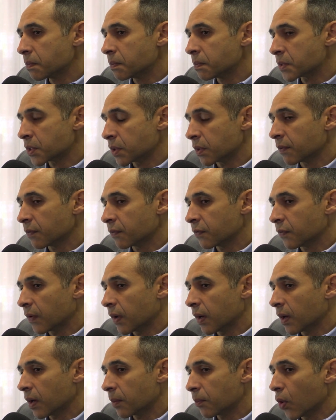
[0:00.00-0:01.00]
sort of
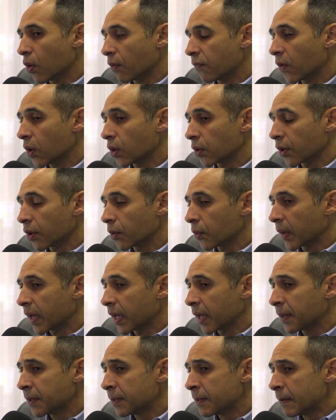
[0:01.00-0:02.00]
portfolio,
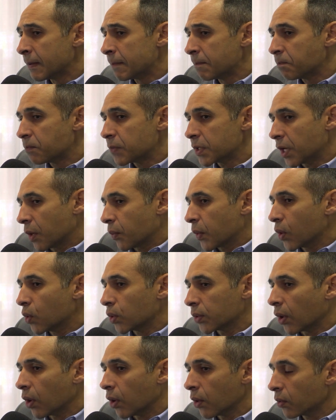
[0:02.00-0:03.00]
where we
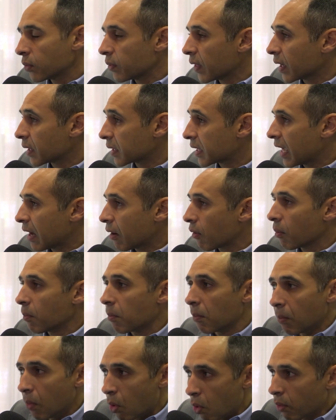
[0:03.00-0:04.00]
all know that care
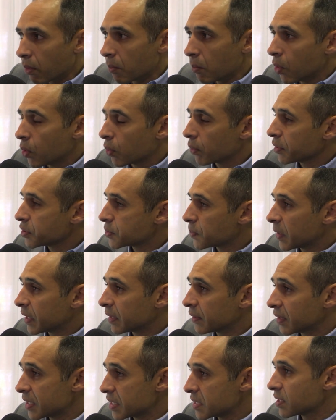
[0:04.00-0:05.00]
more and more is
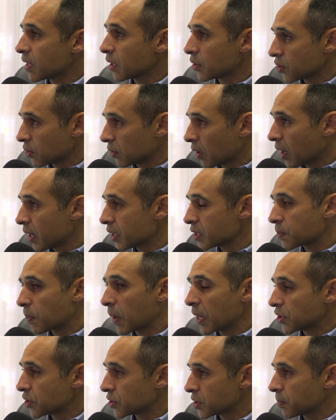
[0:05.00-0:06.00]
being decentralized.
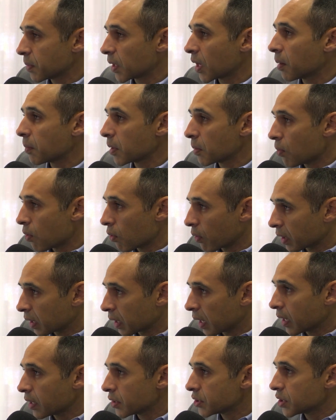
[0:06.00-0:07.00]
Patients becoming more
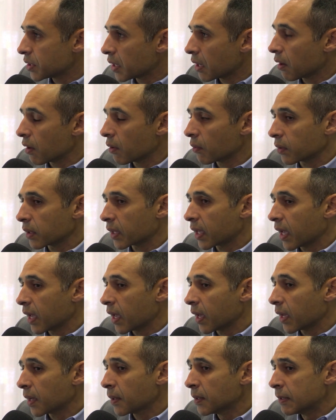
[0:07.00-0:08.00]
engaged in their own
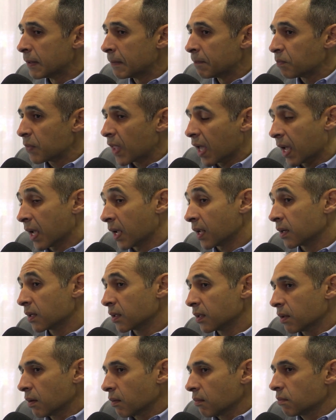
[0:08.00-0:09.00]
care,
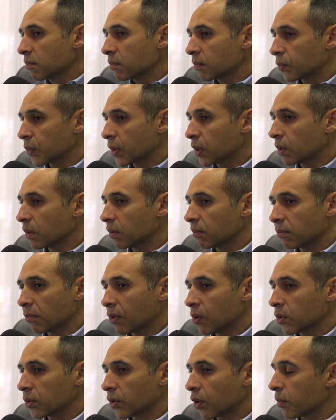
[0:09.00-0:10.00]
and we
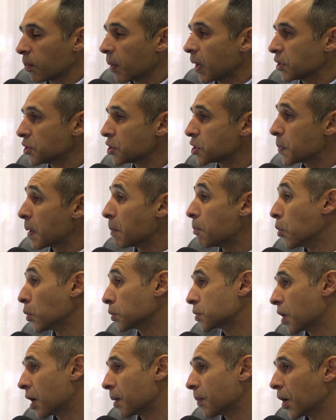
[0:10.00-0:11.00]
all know patients spend more
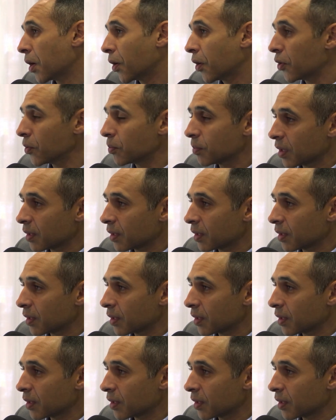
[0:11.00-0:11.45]
time at home